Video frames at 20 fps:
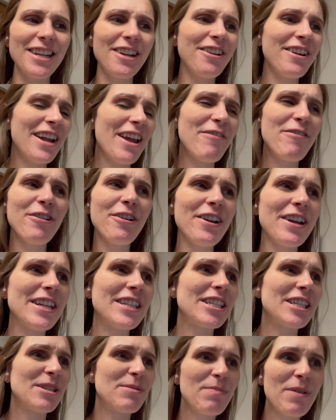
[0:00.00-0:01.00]
If you're eating
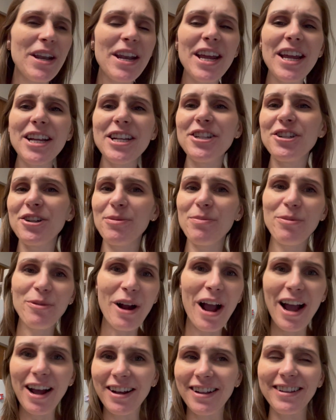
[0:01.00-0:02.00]
spinach or
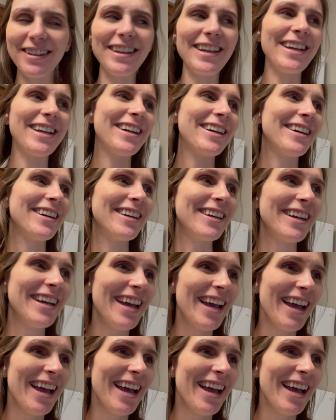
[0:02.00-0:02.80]
broccoli or